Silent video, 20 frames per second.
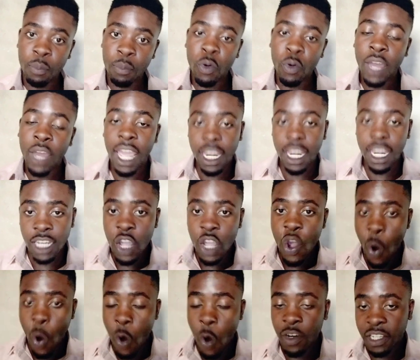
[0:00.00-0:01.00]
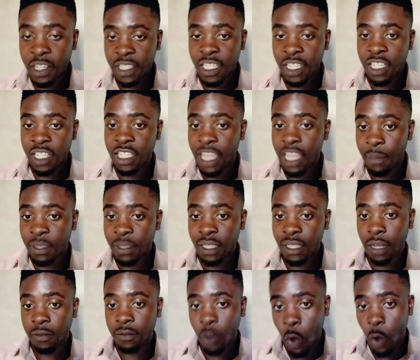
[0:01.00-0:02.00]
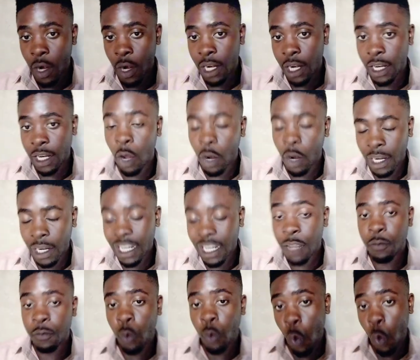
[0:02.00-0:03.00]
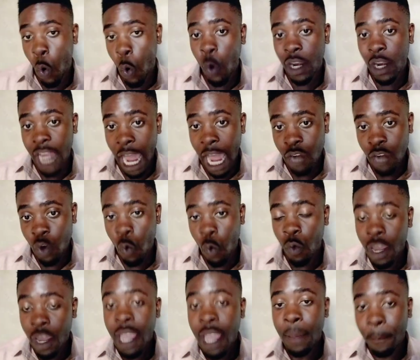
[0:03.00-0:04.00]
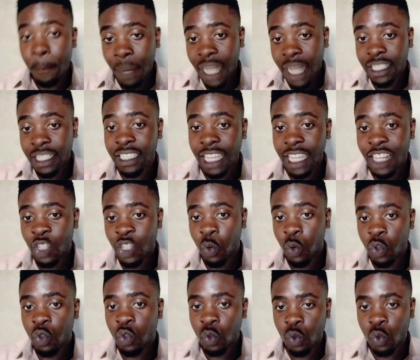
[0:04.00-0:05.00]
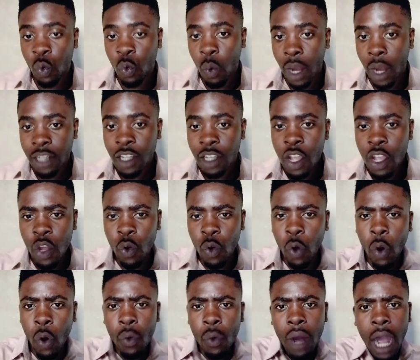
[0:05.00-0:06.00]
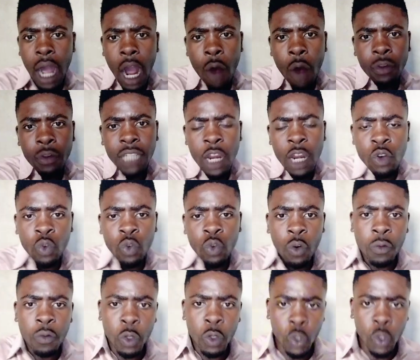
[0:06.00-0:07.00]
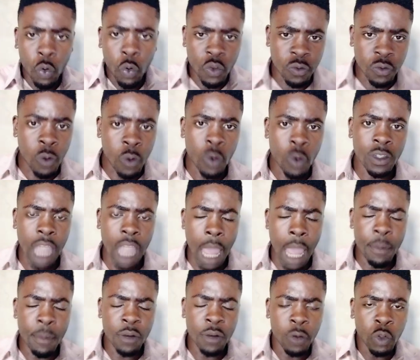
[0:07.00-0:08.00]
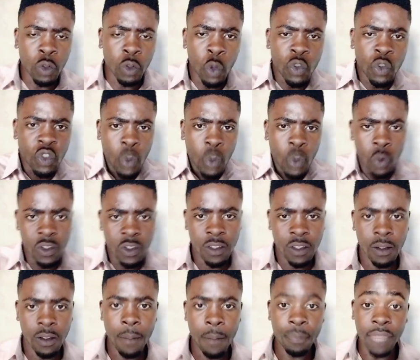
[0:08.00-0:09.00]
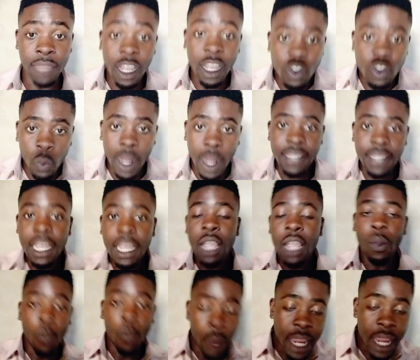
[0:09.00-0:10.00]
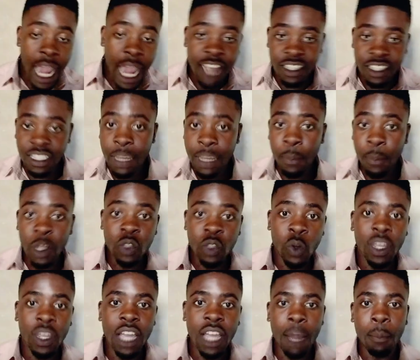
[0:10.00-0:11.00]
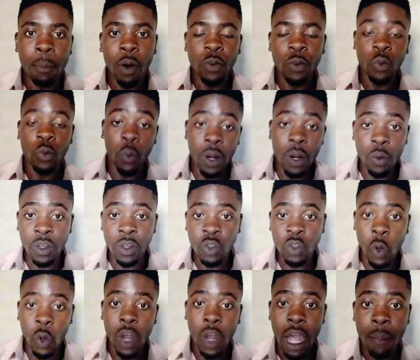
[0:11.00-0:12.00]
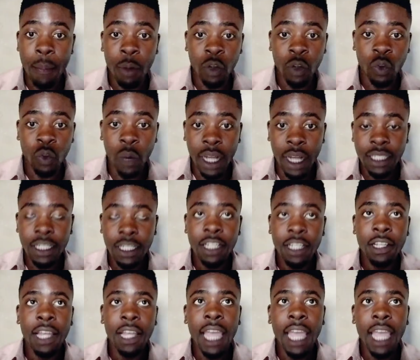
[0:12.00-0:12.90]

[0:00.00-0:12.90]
people and only teach themselves on or live wholly alone. But they choose to do what? Go out and look for those for those souls. That's what we are simply talking about when we talk about what